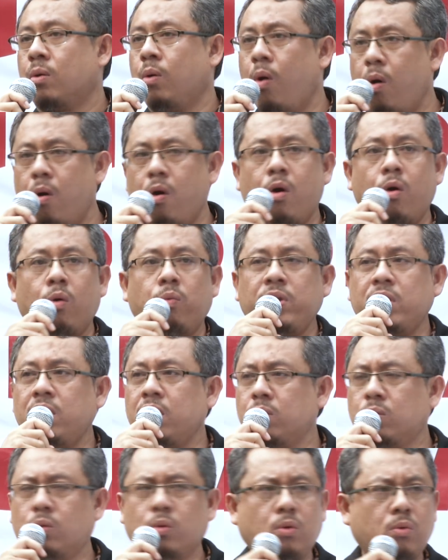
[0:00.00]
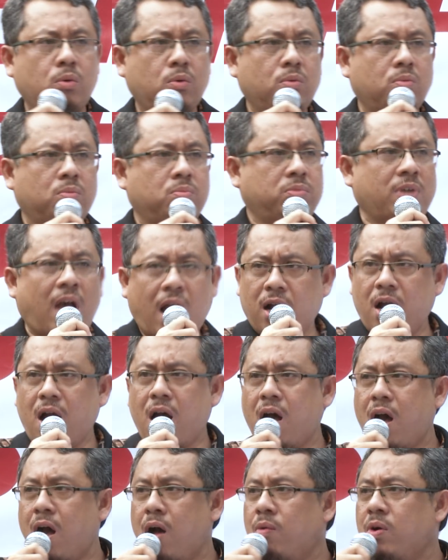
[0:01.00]
Oh, we need to jaga
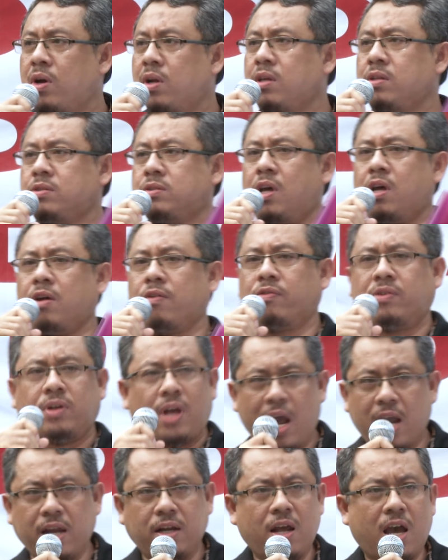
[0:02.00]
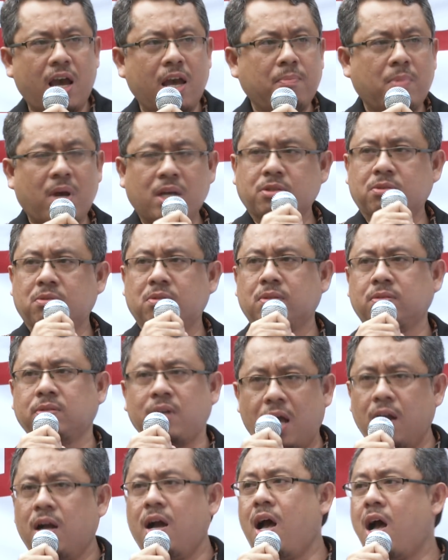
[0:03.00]
our reserve. I must
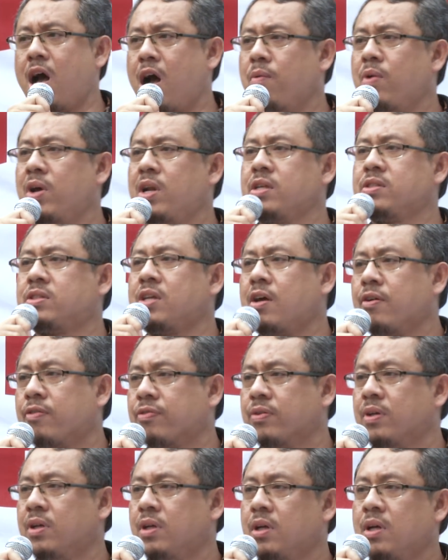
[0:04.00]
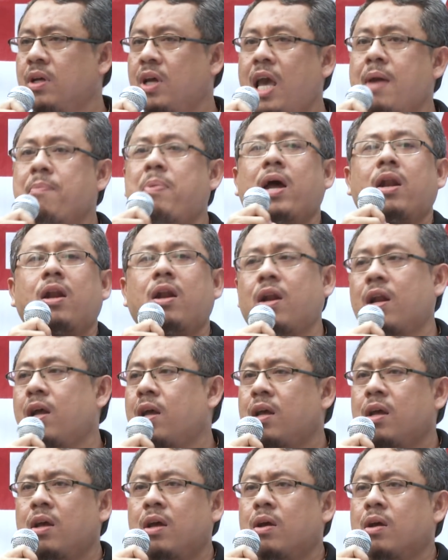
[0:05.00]
jaga our reserve. But
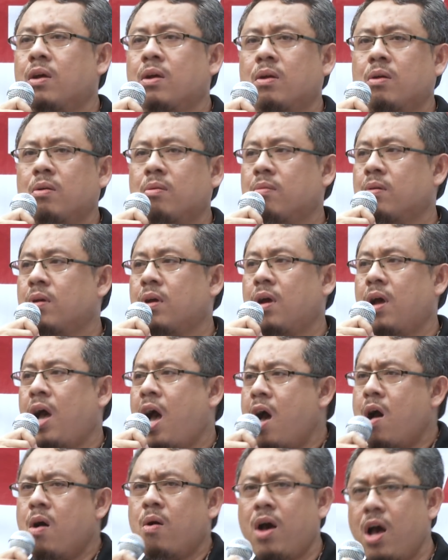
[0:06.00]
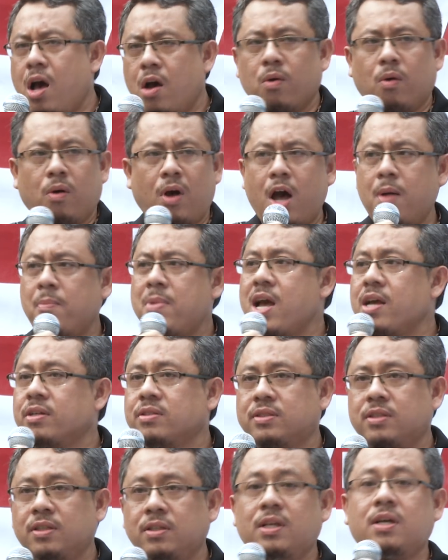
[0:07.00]
how
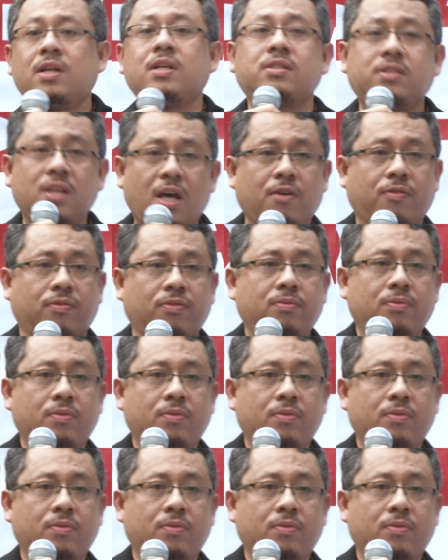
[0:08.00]
much in the reserve?